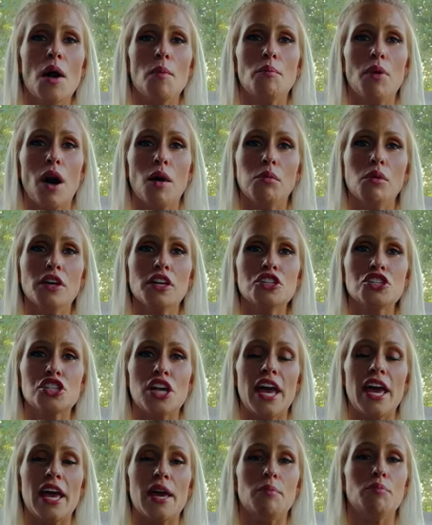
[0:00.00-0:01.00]
Publish
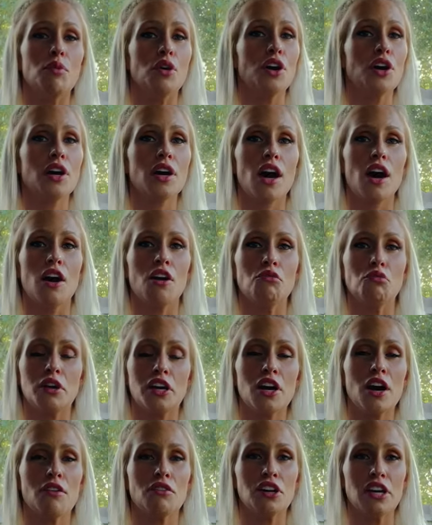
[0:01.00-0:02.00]
a book of
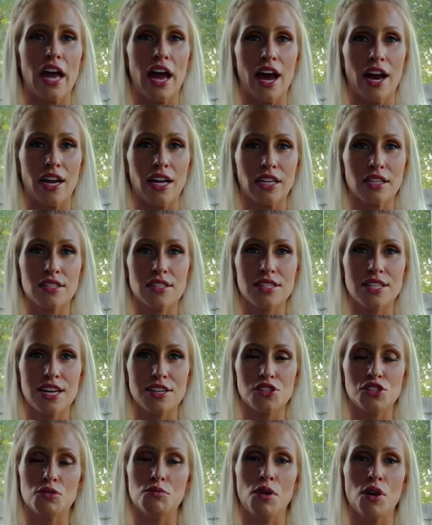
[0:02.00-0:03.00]
recovered addicts'
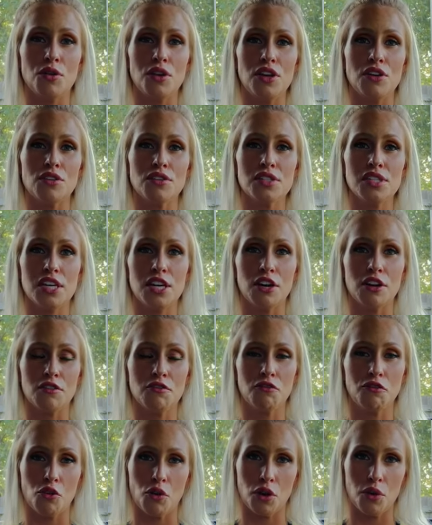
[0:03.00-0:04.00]
testimonials here in
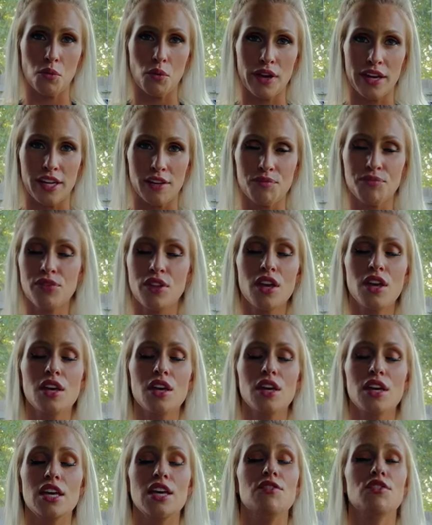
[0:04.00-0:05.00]
Fort Wayne,
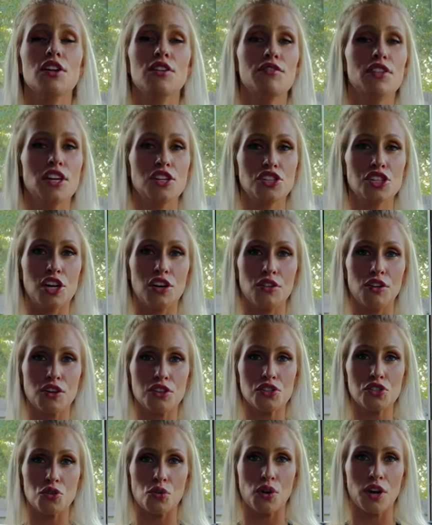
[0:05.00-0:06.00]
even if they share their
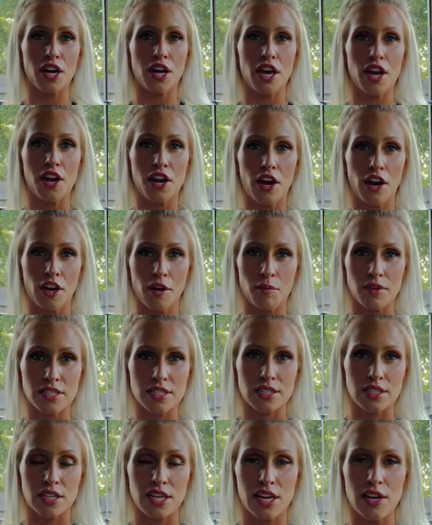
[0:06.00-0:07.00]
story
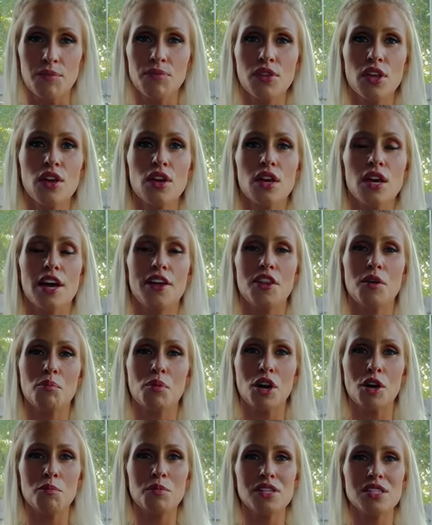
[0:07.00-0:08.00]
anonymously. And the
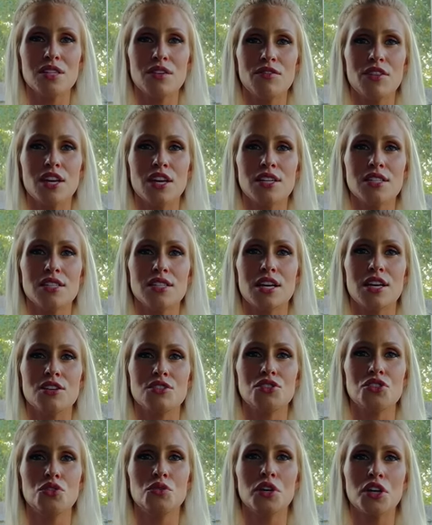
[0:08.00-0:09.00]
purpose of this
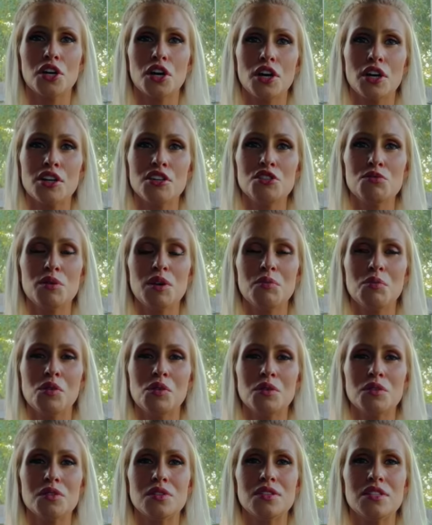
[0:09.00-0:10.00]
is to encourage
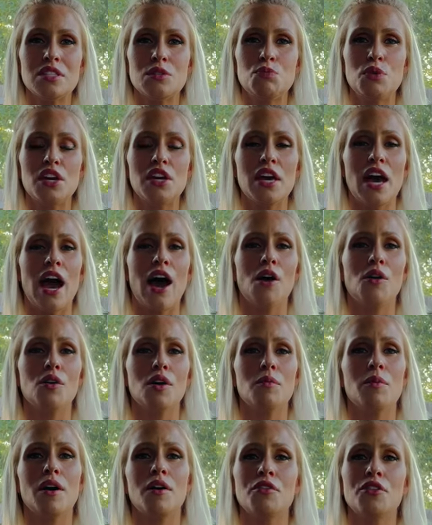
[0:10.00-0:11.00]
people to speak out
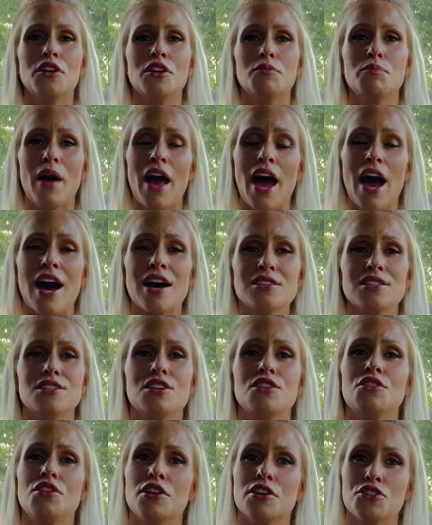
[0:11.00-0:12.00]
about their past
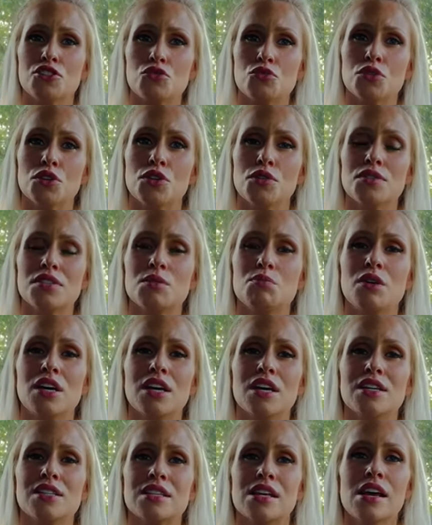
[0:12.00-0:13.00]
and their truths,
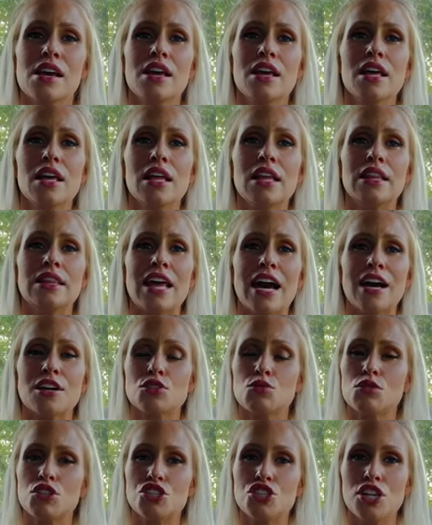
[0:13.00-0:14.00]
because
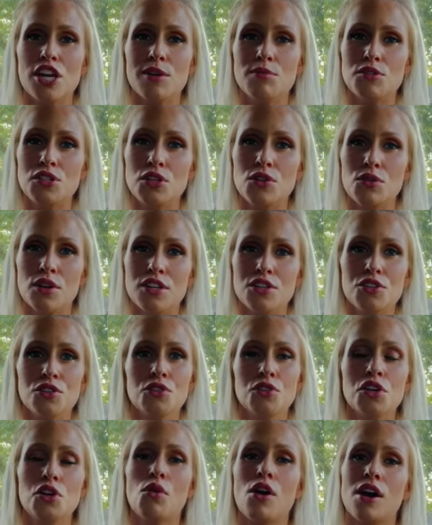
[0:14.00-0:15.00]
that's what shapes you into
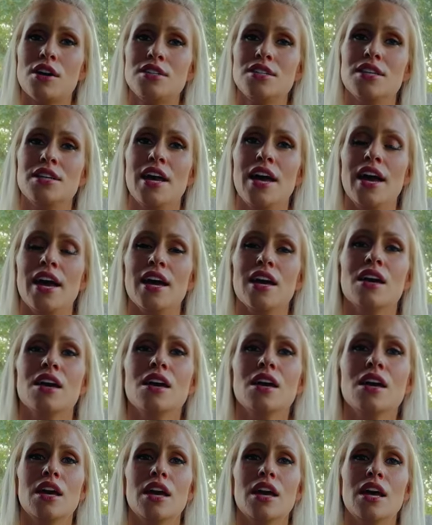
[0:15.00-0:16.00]
who you are today.
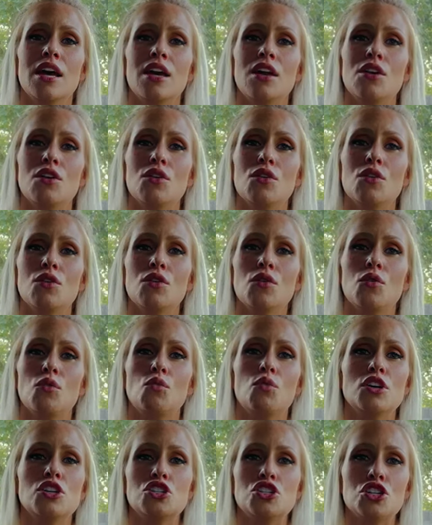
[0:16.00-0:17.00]
And
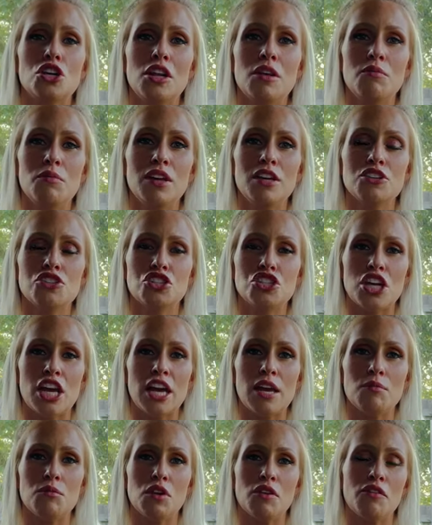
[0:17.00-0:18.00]
we shouldn't be
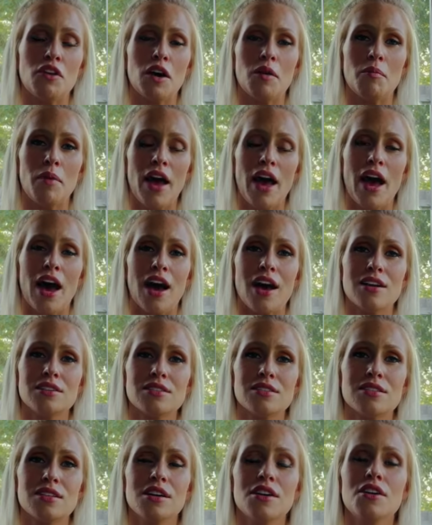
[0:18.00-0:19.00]
ashamed of our
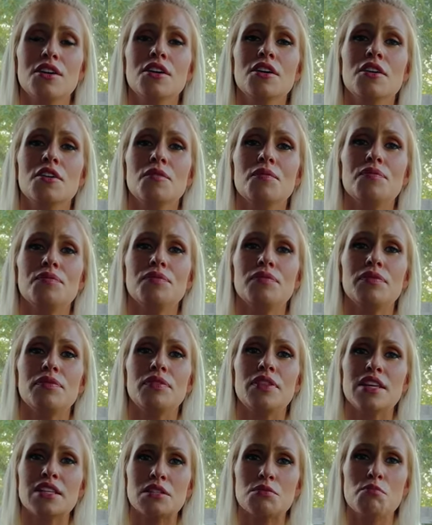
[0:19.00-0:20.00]
past.
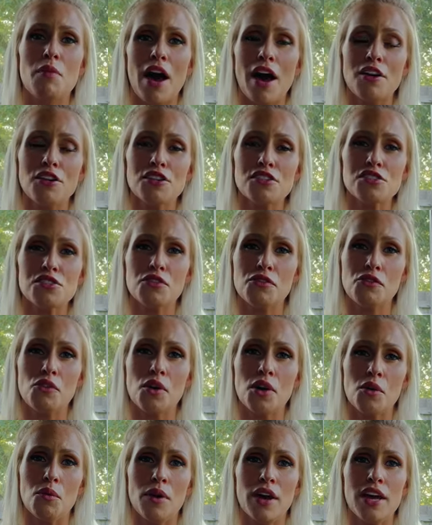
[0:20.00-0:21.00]
This matters to
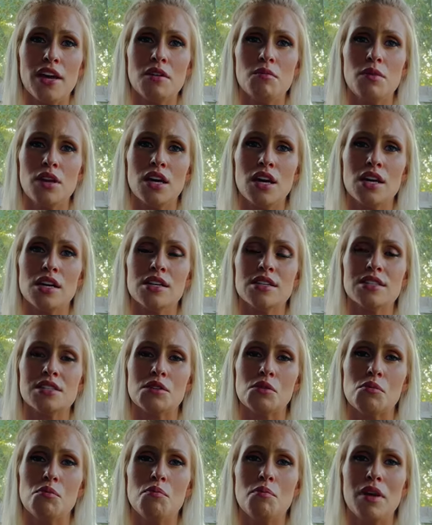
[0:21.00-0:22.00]
Fort Wayne because
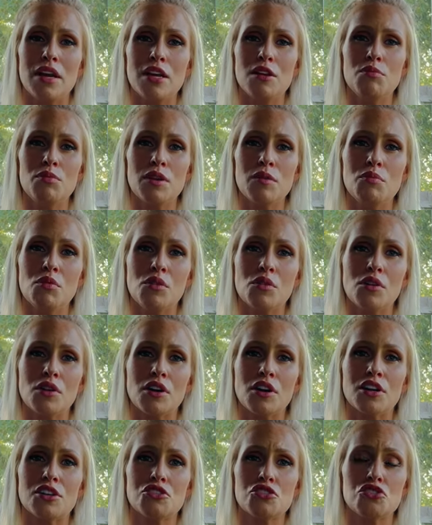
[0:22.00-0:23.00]
many people
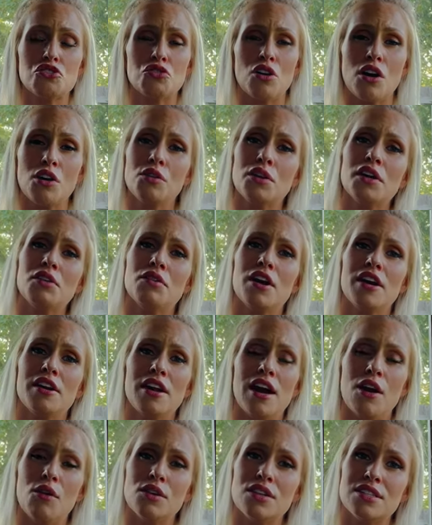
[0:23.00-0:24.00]
are struggling right
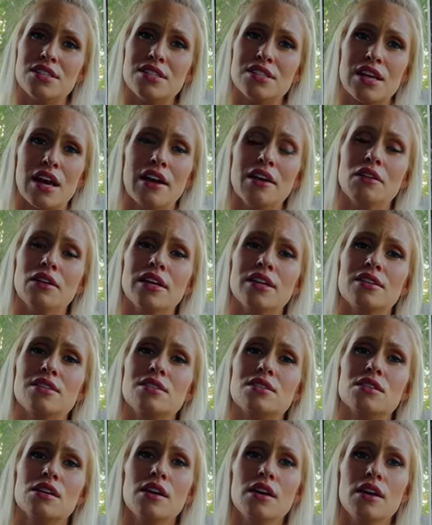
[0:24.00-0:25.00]
now in silence.